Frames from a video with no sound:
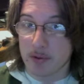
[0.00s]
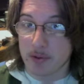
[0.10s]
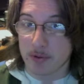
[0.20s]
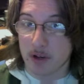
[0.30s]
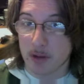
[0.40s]

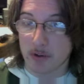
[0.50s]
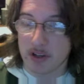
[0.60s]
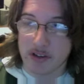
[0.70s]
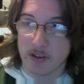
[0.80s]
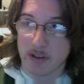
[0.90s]
book
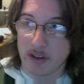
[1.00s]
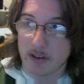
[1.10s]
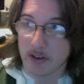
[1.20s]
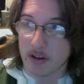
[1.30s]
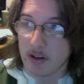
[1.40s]
properties and
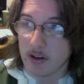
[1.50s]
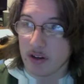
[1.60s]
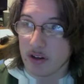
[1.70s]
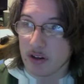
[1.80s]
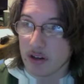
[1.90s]

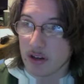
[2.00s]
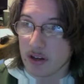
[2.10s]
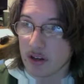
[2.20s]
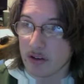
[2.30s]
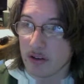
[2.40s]

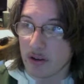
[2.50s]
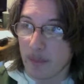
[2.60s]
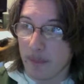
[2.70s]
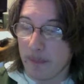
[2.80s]
uh,